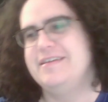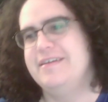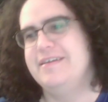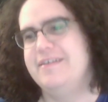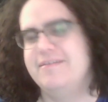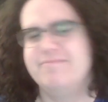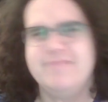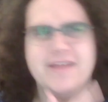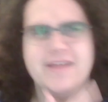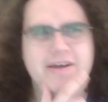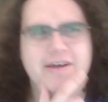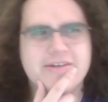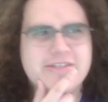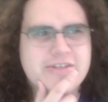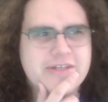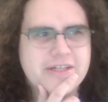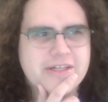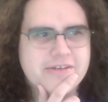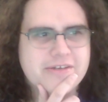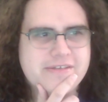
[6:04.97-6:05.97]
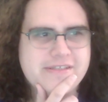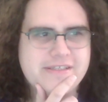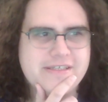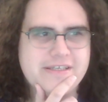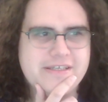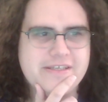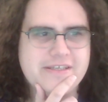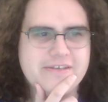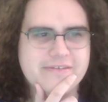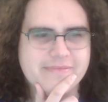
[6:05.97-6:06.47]
"Nah, too close to
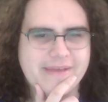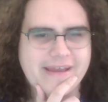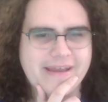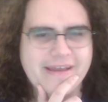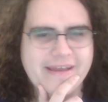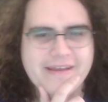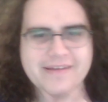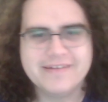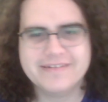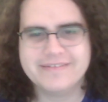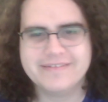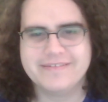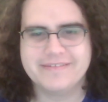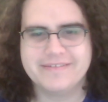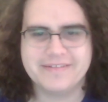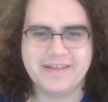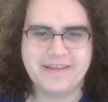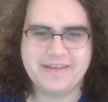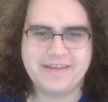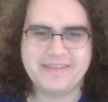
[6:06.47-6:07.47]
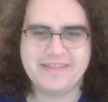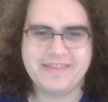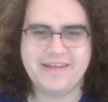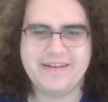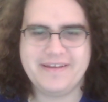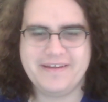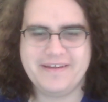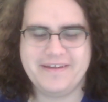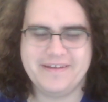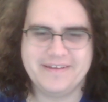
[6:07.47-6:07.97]
Yume," like that.
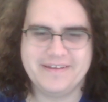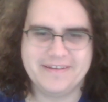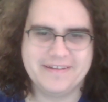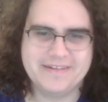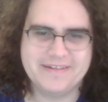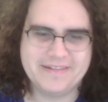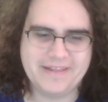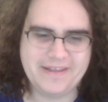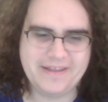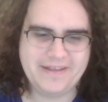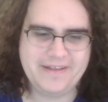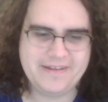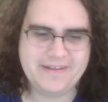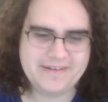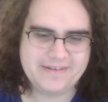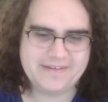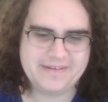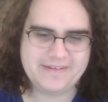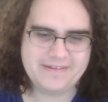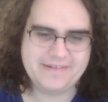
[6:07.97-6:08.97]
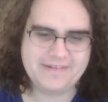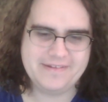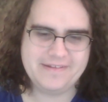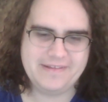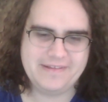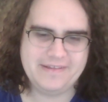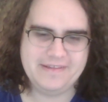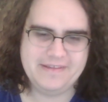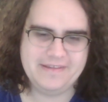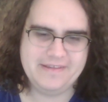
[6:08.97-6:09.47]
Uh, like
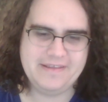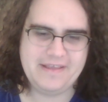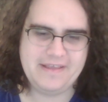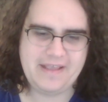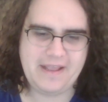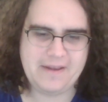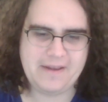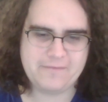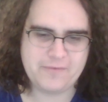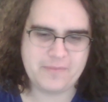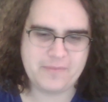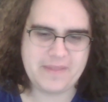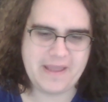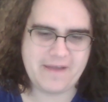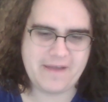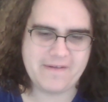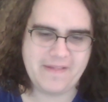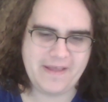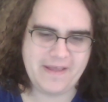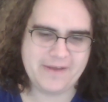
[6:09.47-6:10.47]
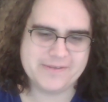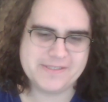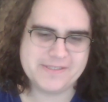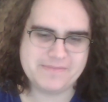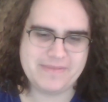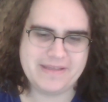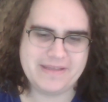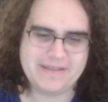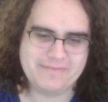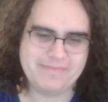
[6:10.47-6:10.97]
Eda from the Owl House
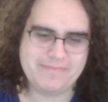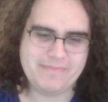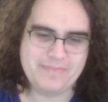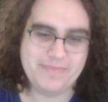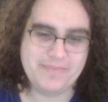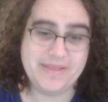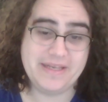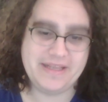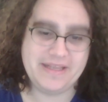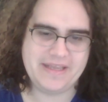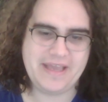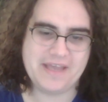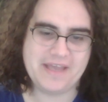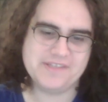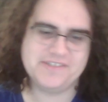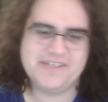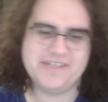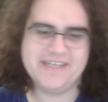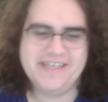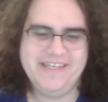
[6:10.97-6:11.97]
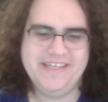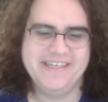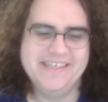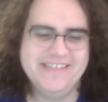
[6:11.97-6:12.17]
me meeting Edric.